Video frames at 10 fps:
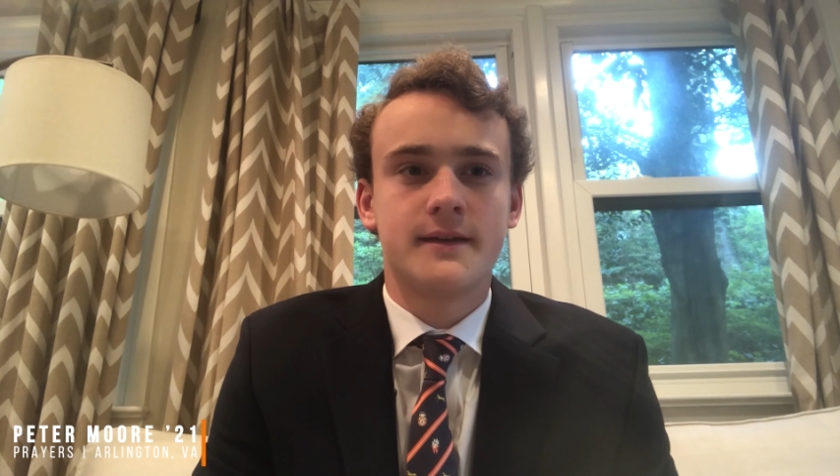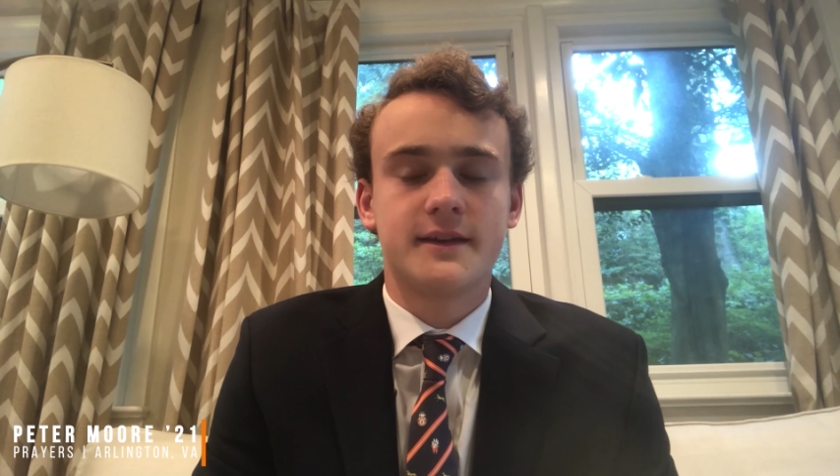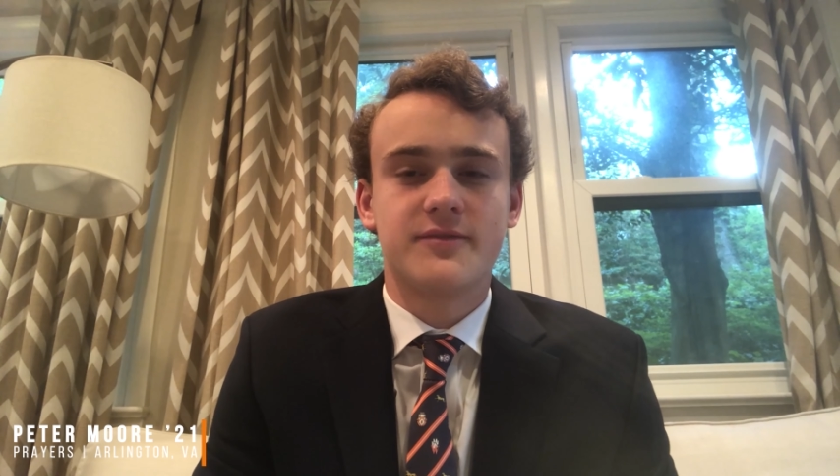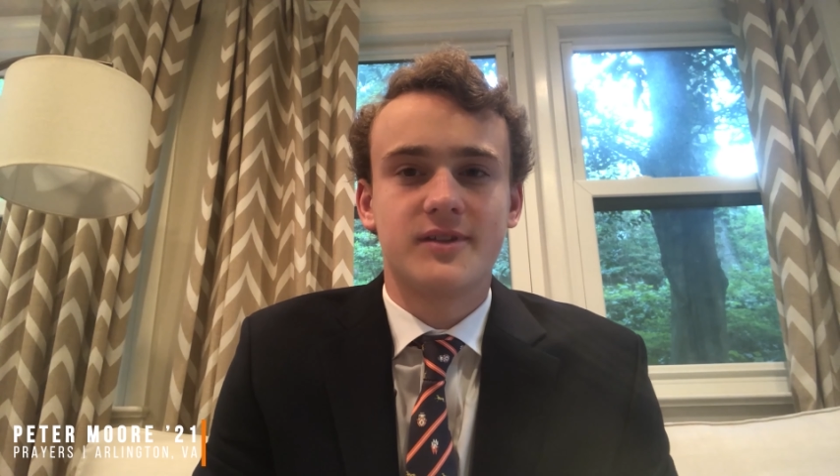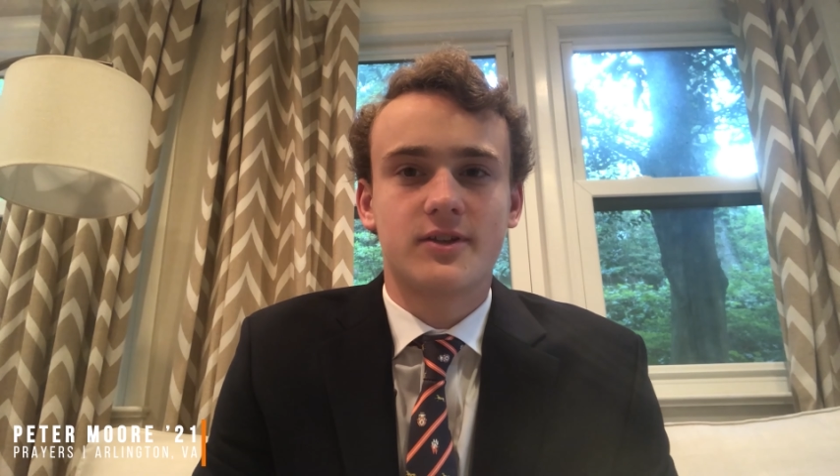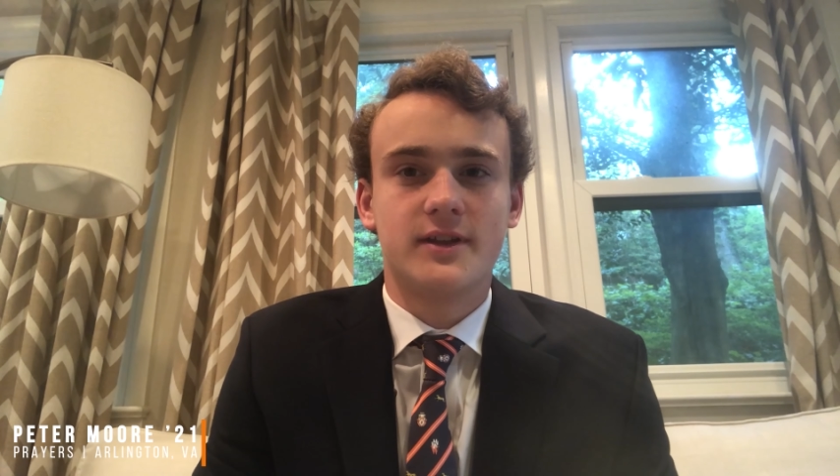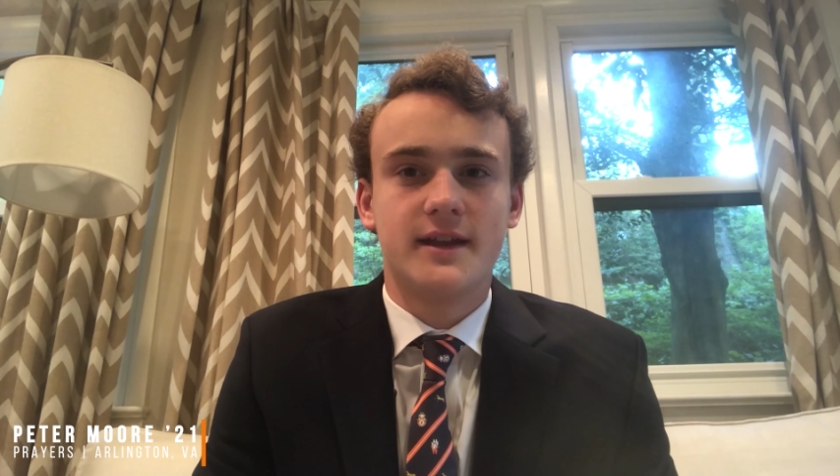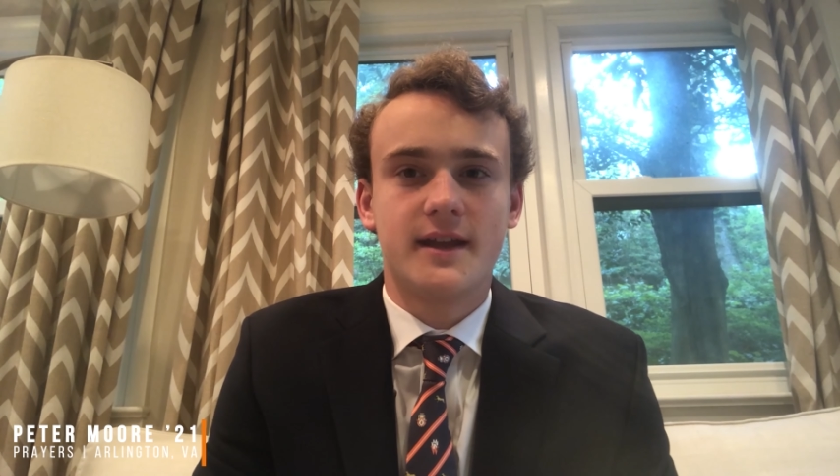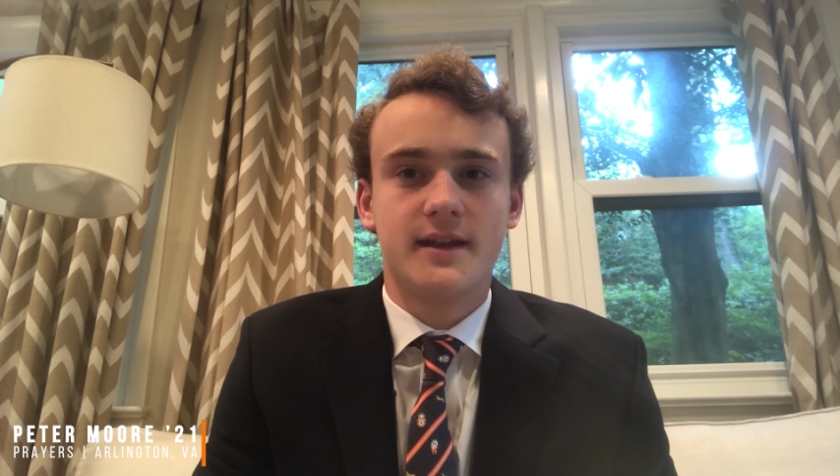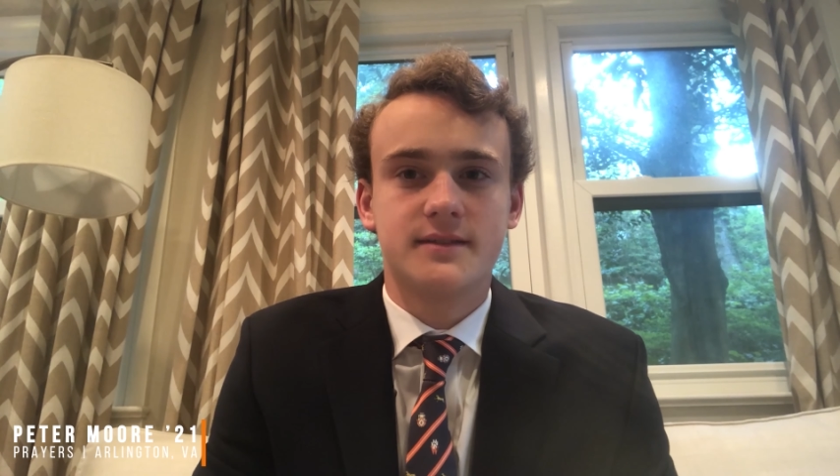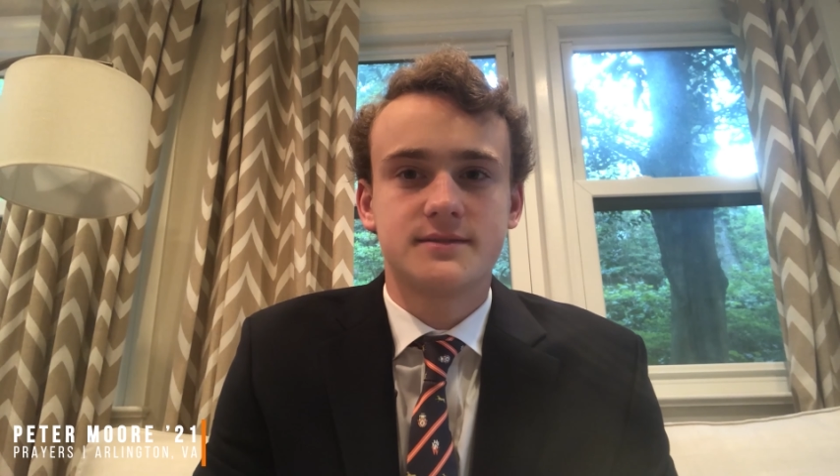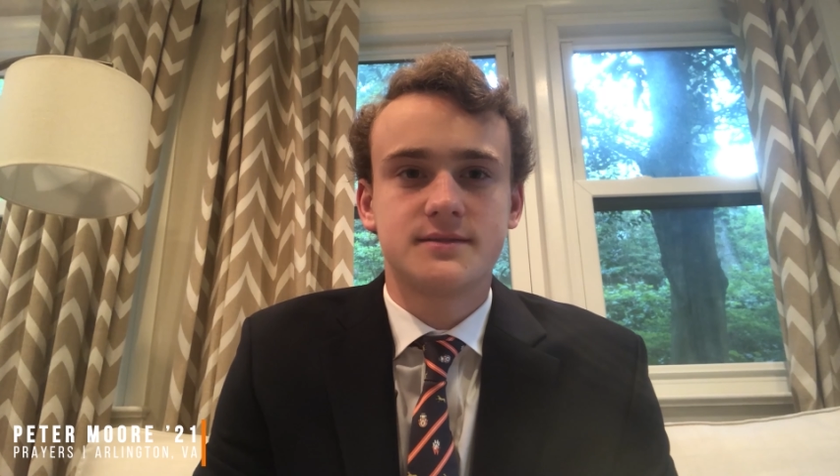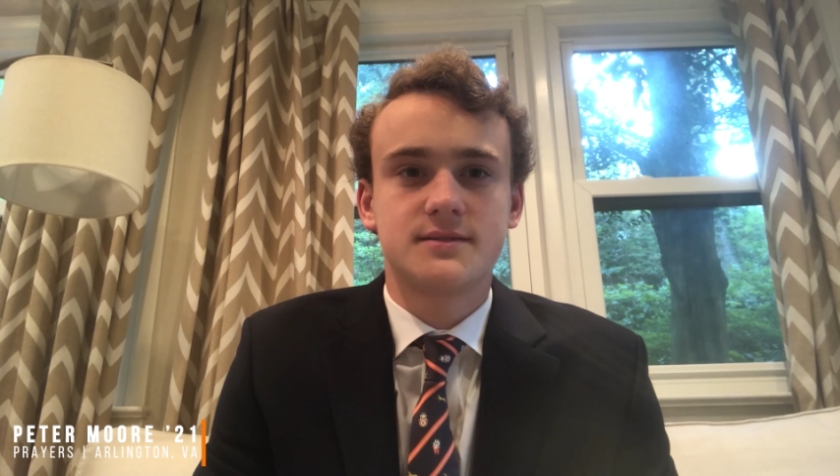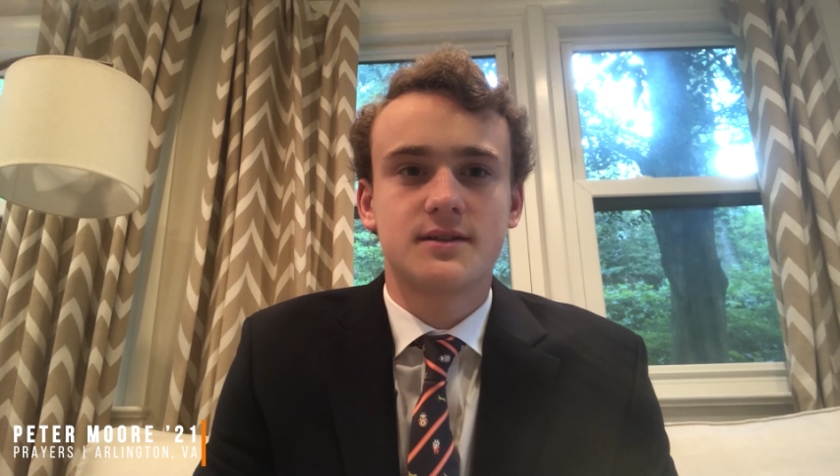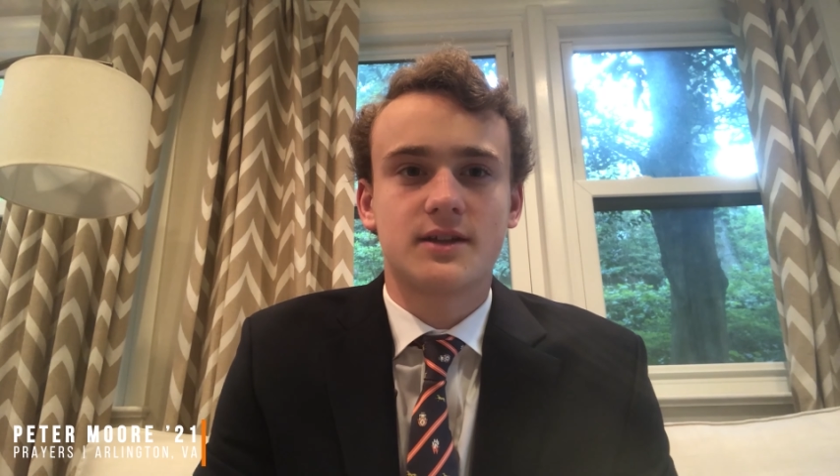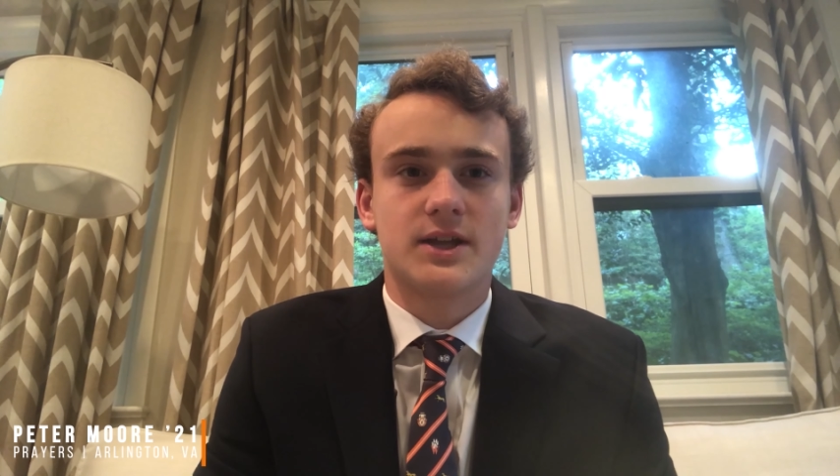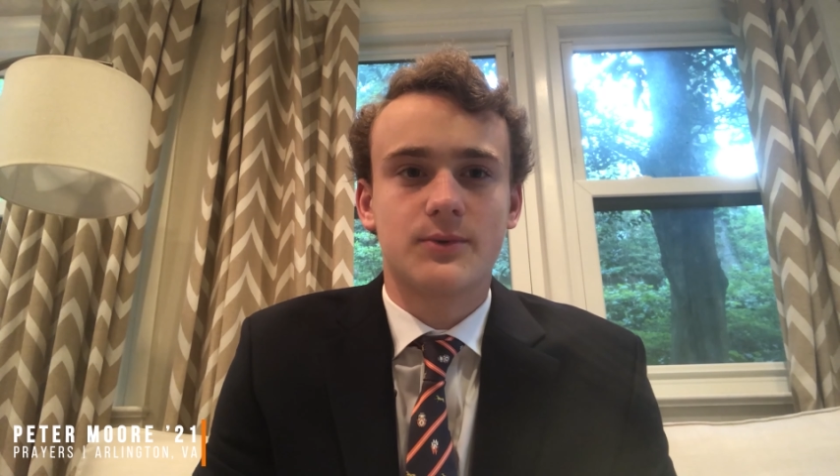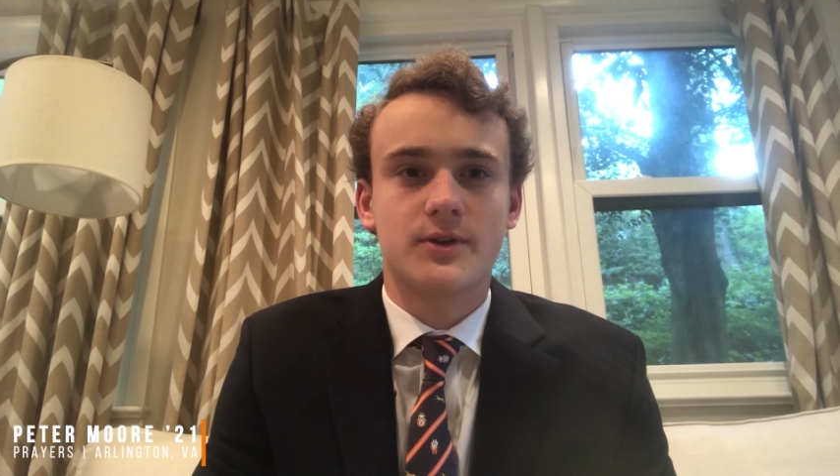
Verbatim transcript: Give me clean hands, clean